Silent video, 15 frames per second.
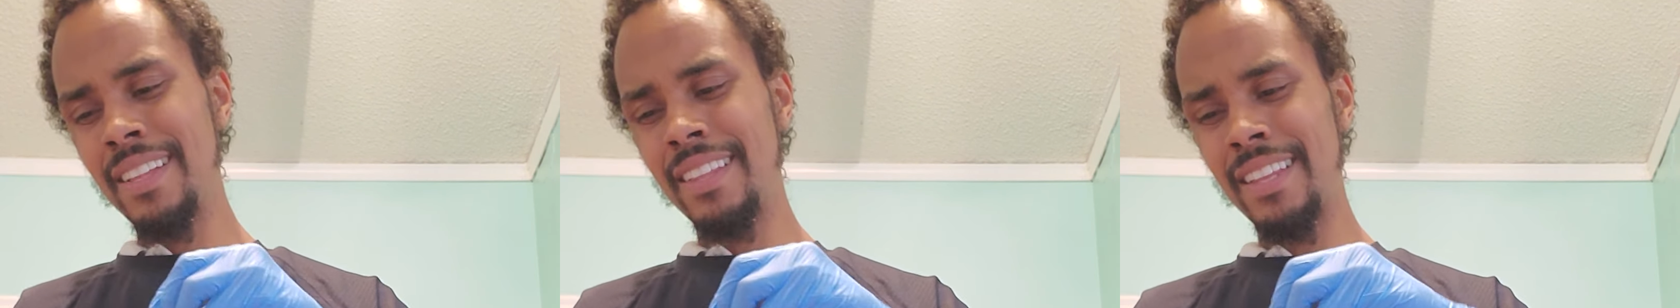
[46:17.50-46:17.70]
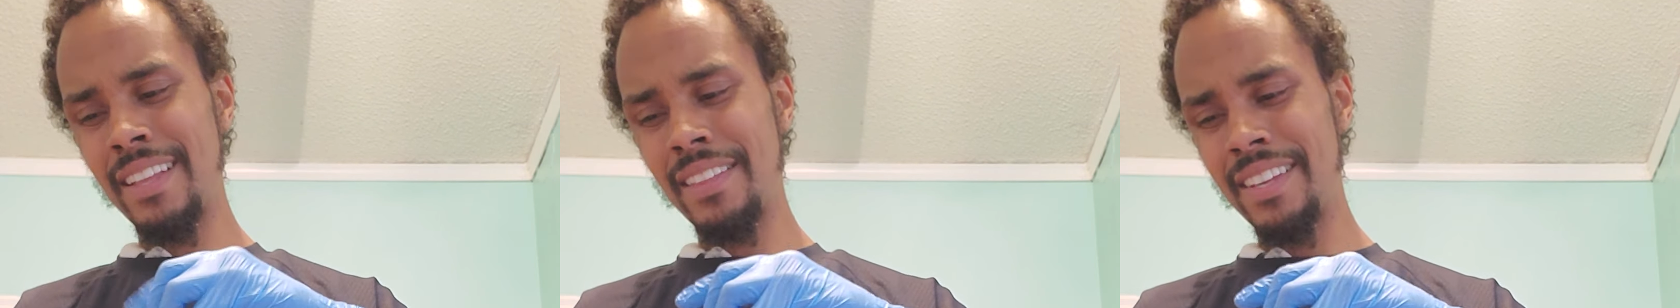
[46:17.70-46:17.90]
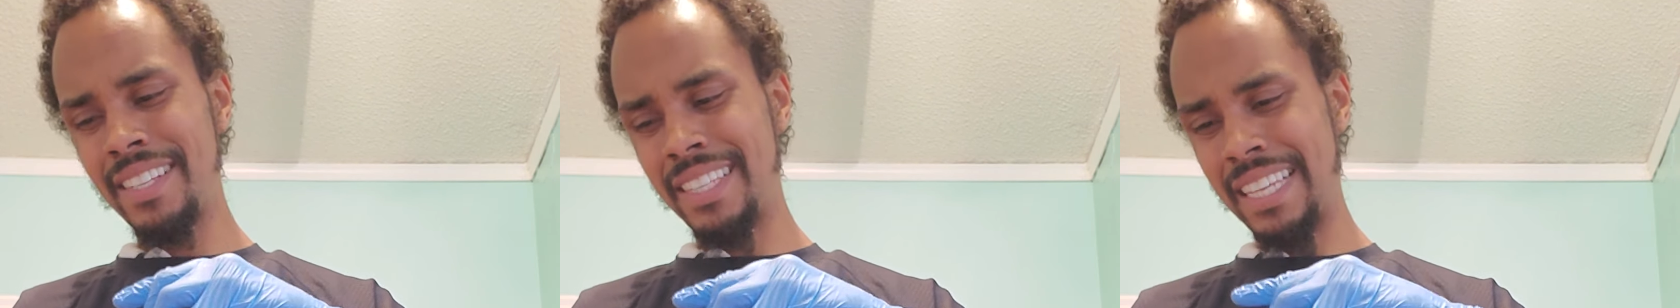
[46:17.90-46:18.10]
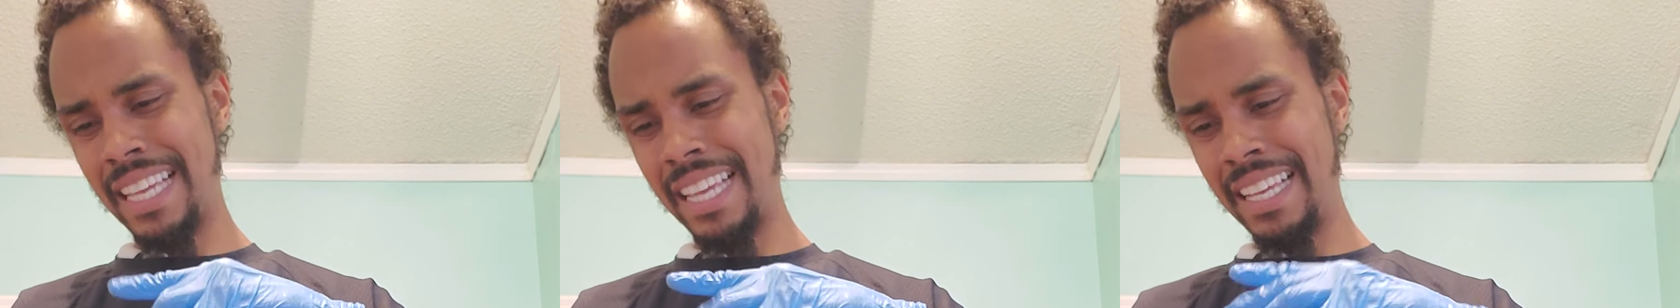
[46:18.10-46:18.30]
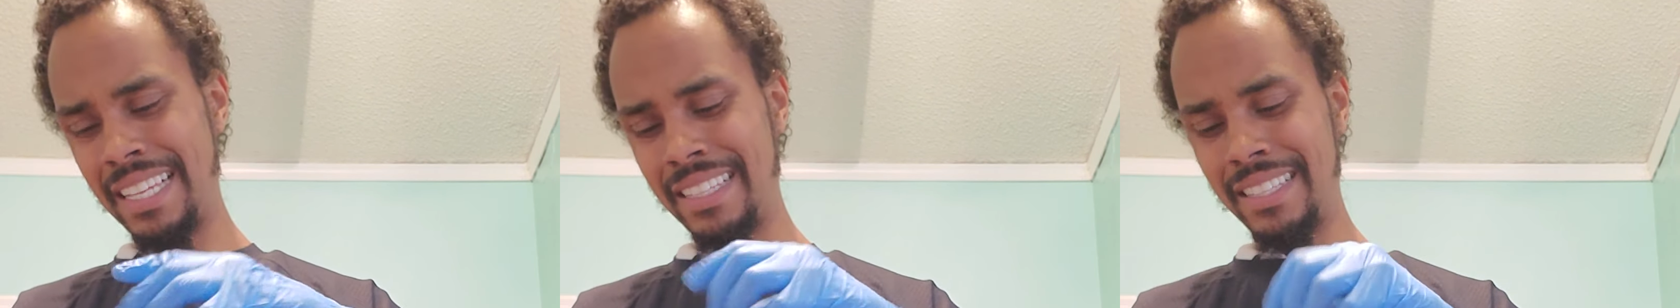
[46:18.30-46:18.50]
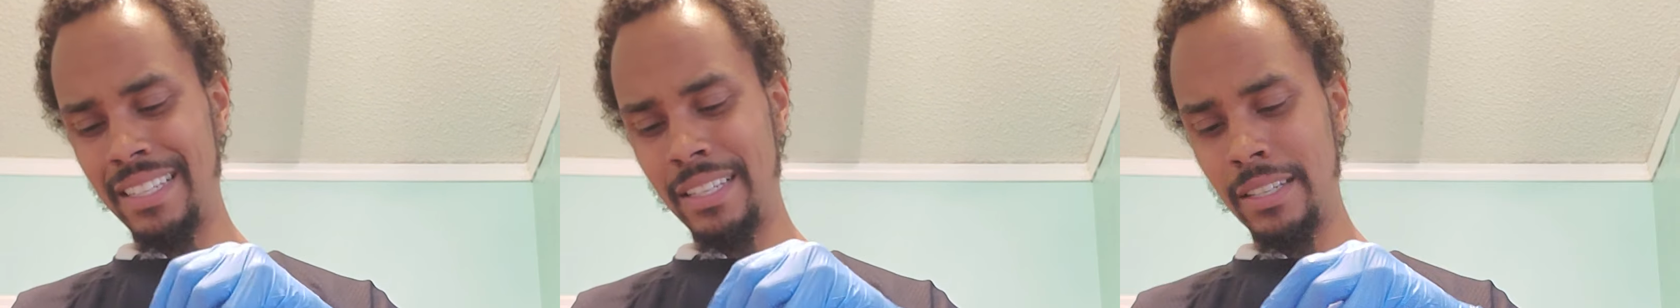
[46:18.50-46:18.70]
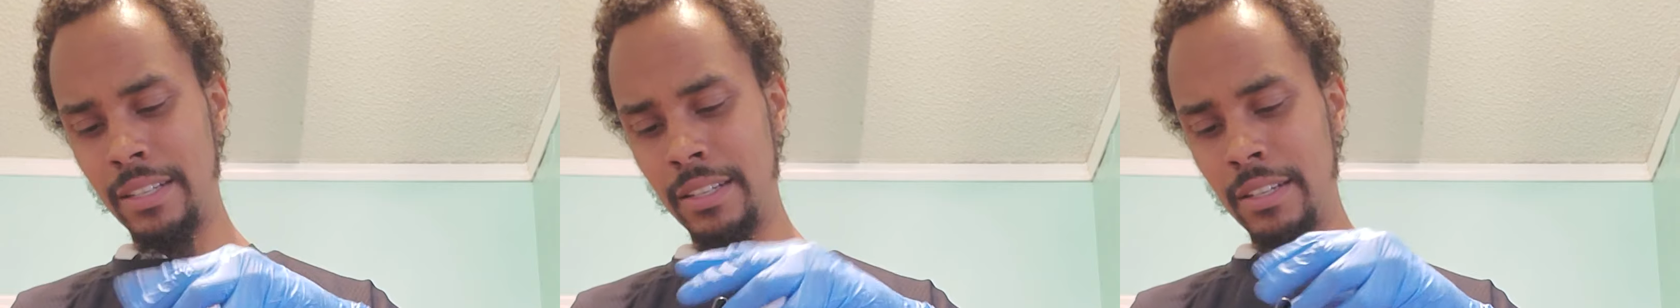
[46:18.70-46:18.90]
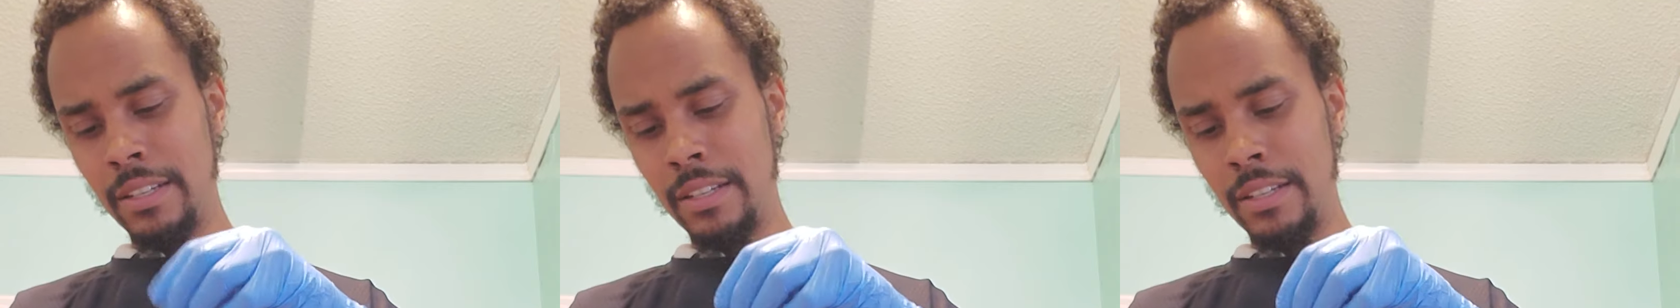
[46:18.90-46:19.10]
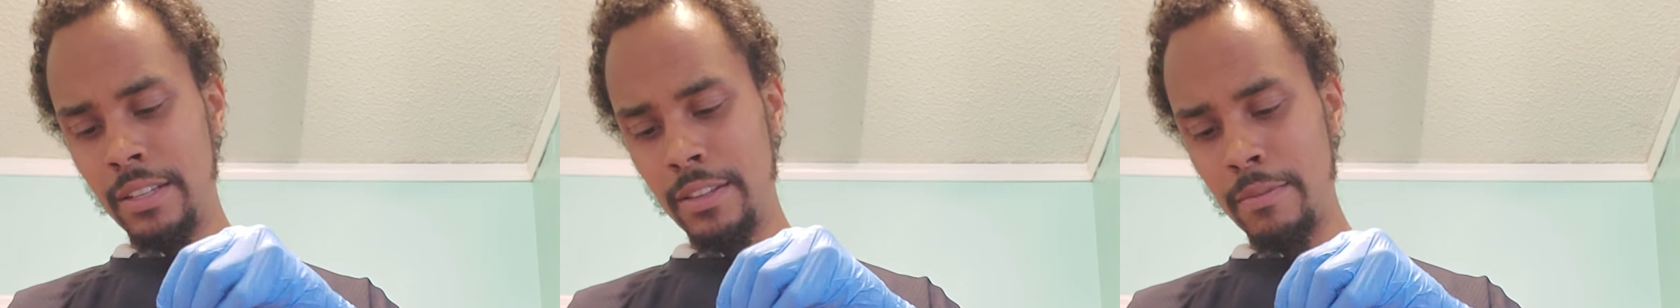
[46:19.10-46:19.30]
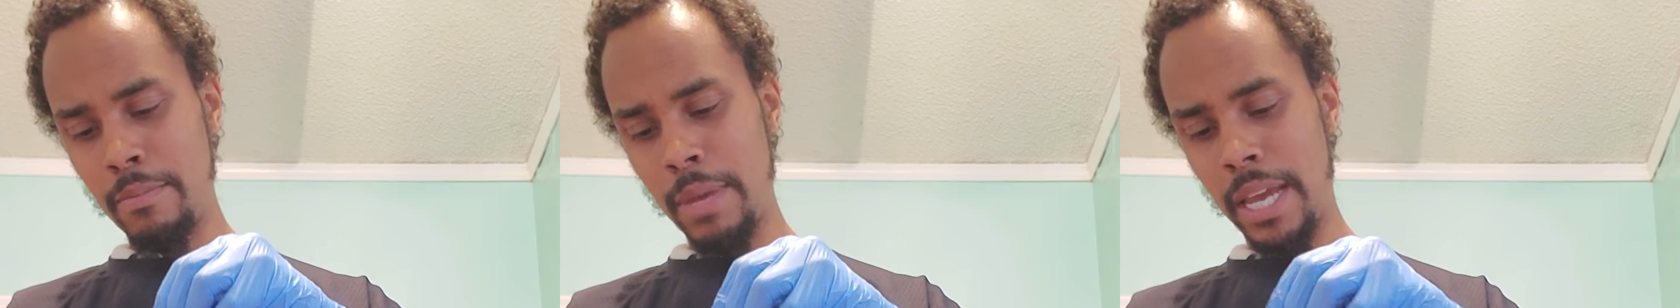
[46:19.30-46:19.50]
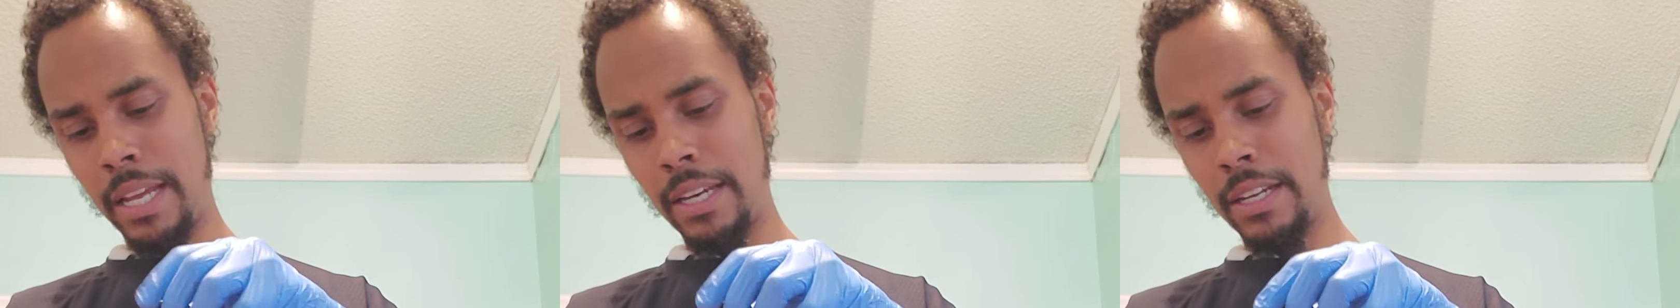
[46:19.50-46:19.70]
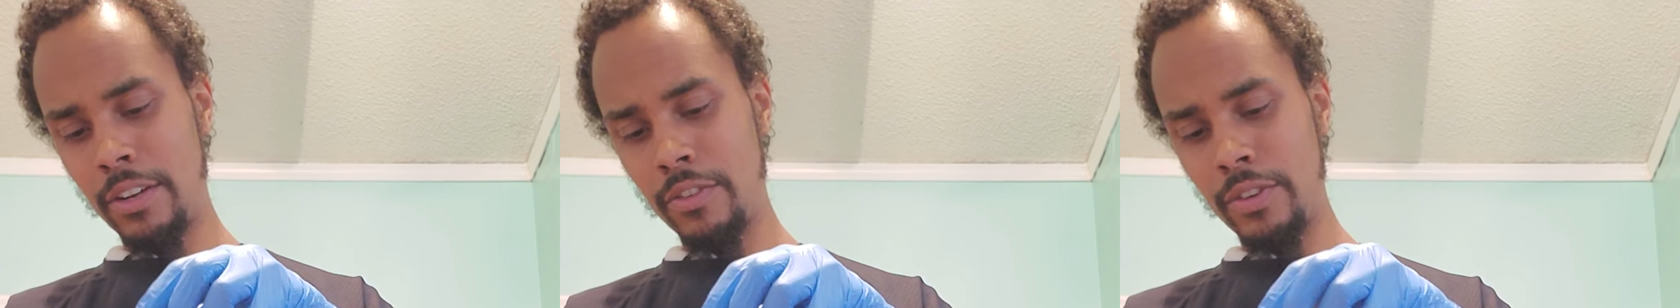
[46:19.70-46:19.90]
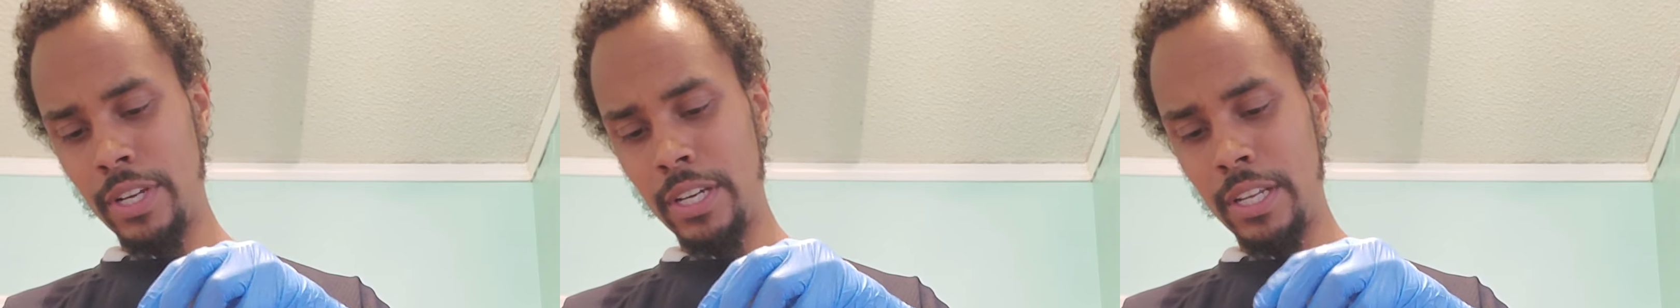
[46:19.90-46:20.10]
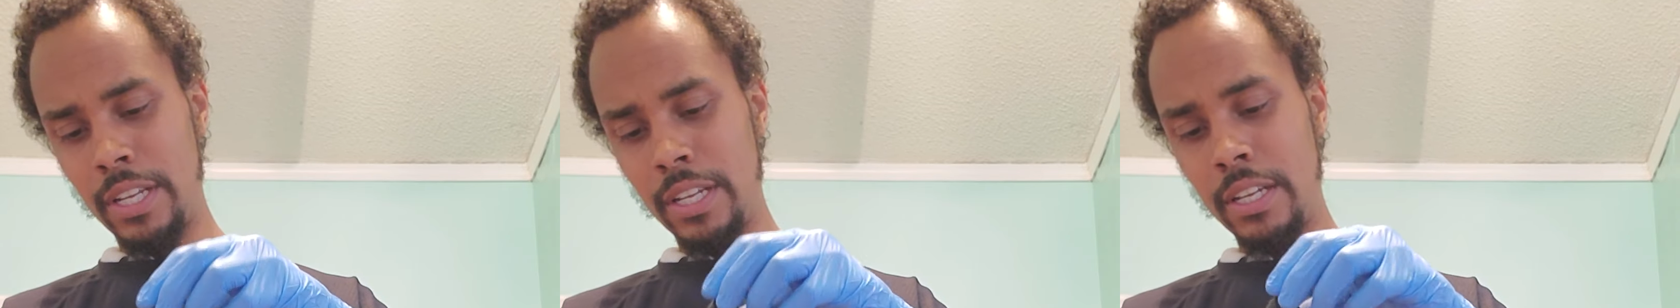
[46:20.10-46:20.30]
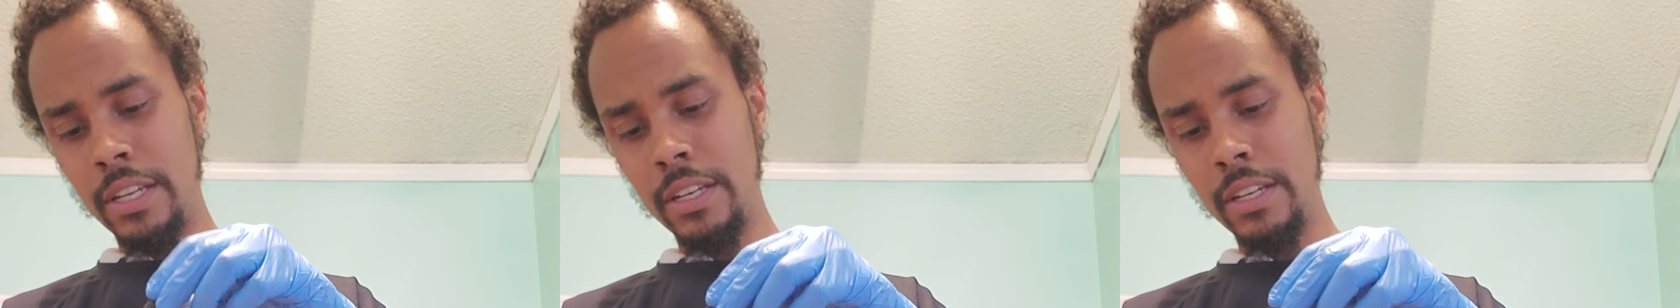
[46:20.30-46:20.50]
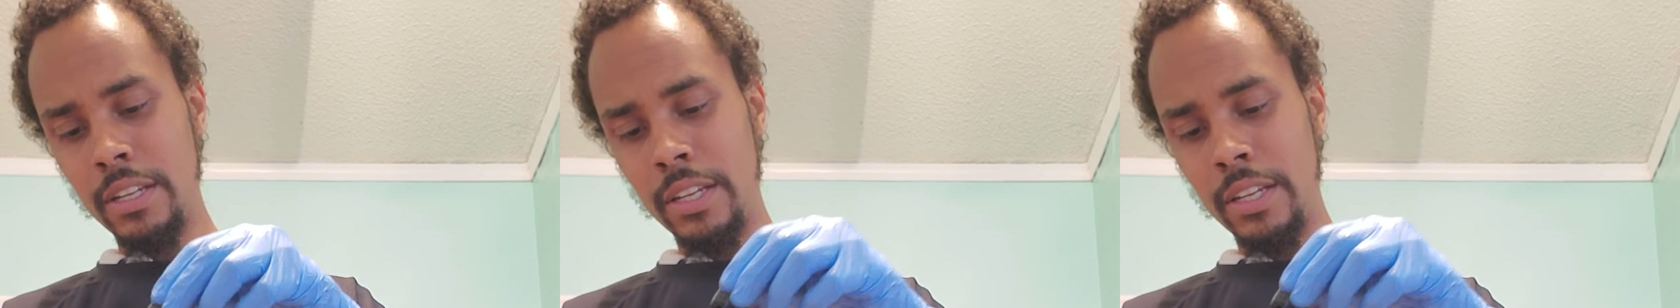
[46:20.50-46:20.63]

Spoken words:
Now this is the main ingredient,